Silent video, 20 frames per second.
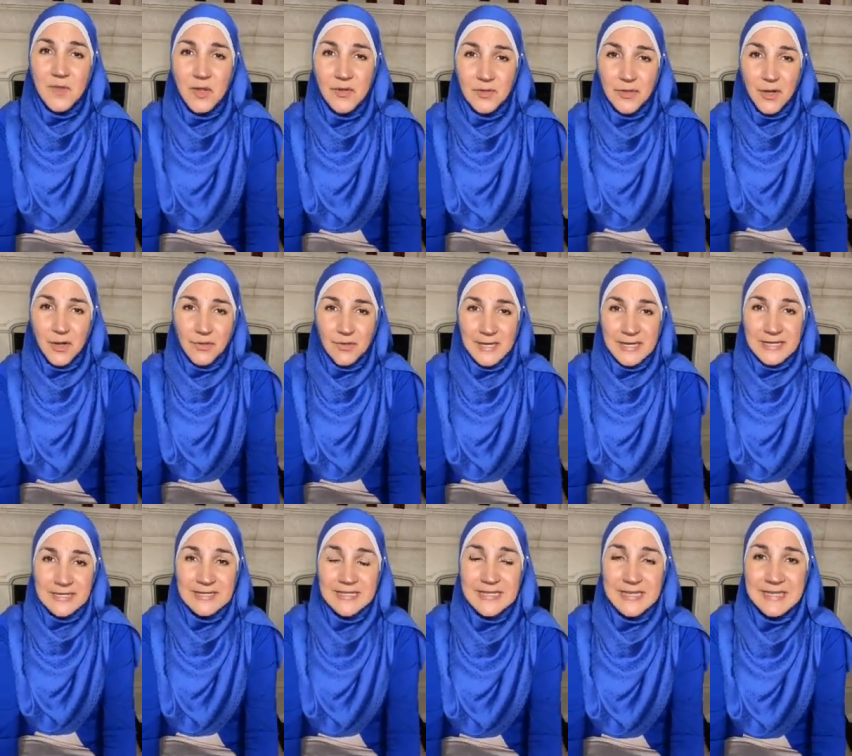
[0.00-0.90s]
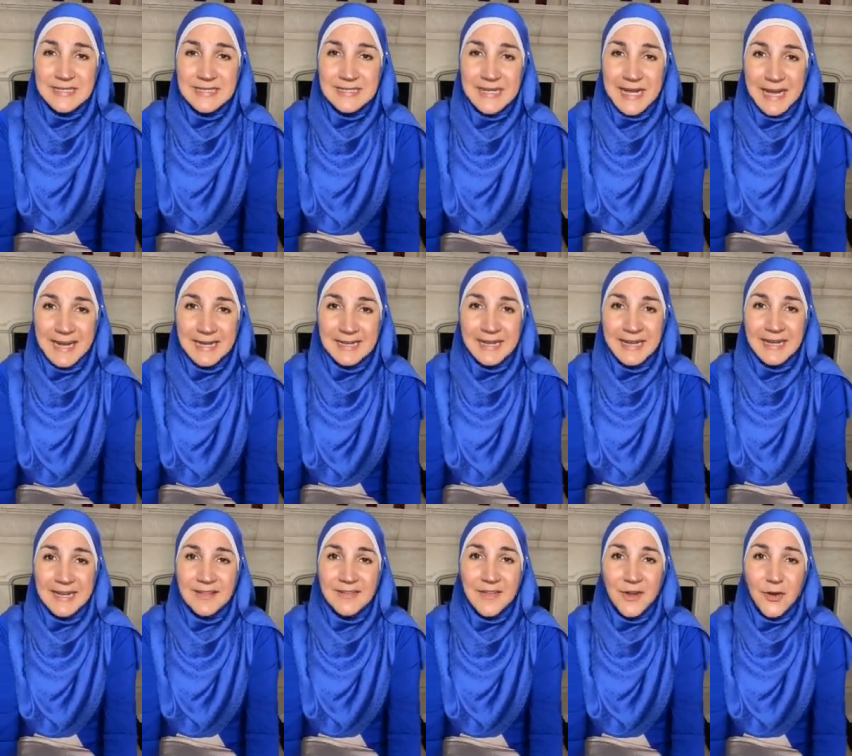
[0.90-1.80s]
notice is that
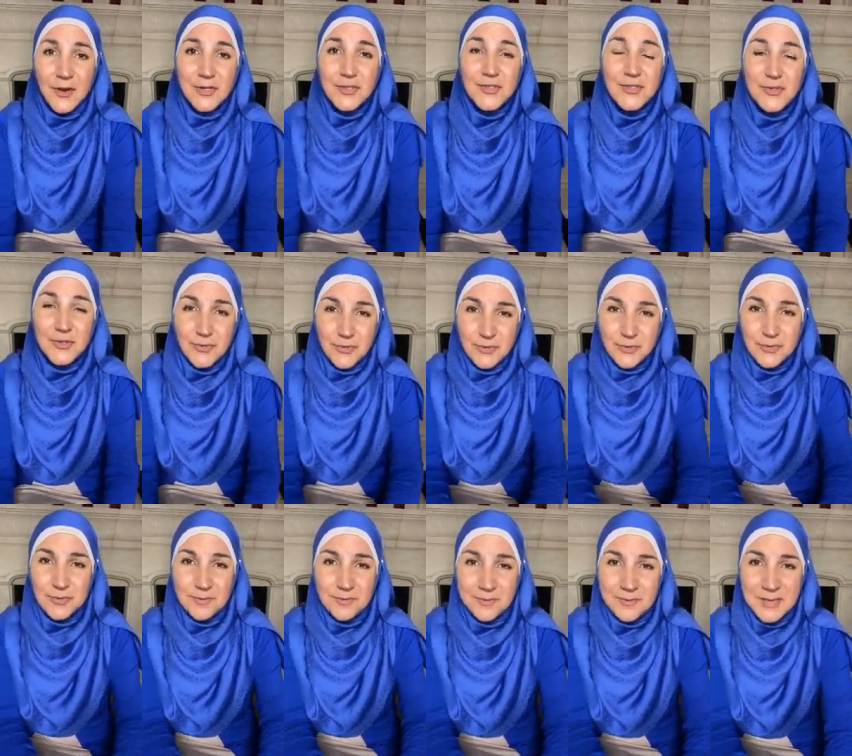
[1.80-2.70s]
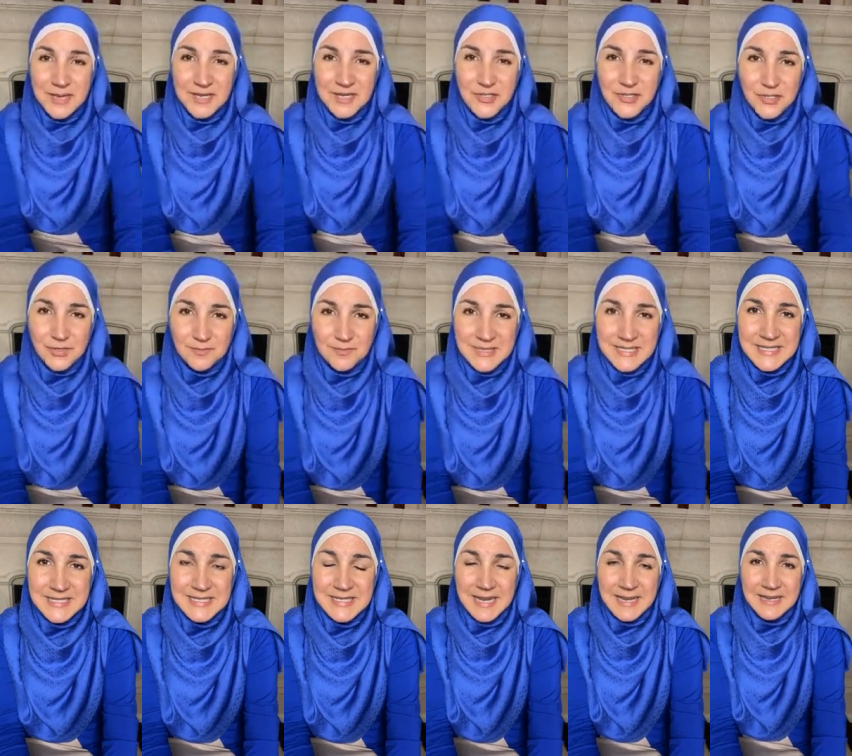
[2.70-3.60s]
there are two major
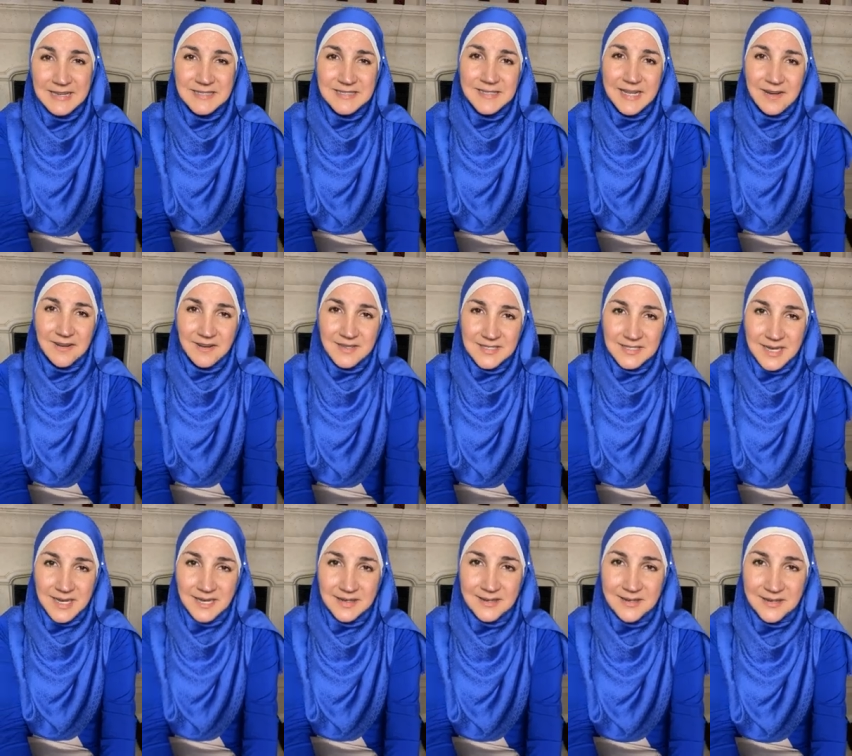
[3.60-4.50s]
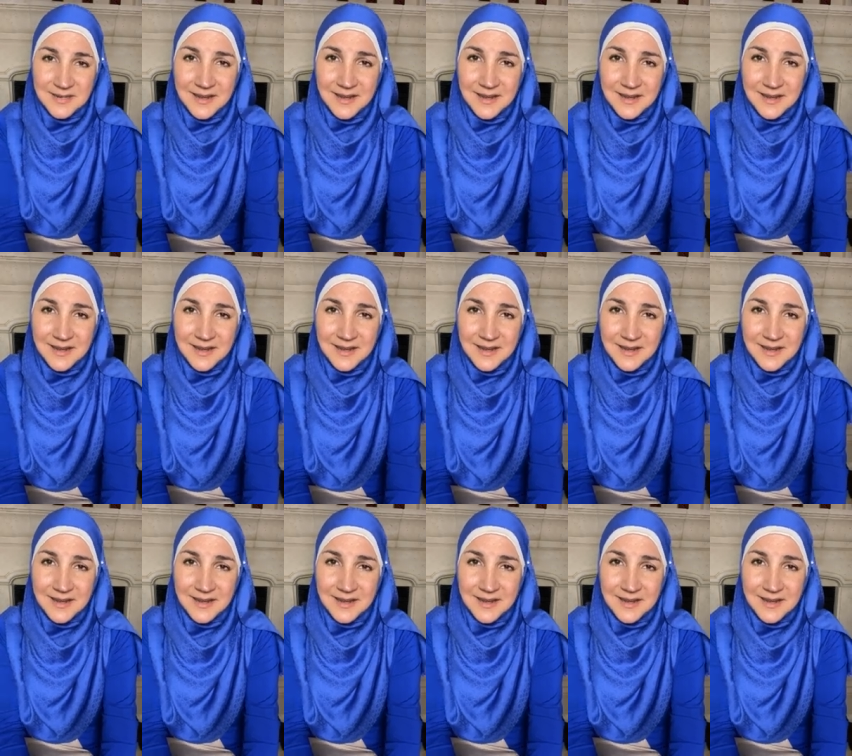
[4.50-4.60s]
mistakes that are done.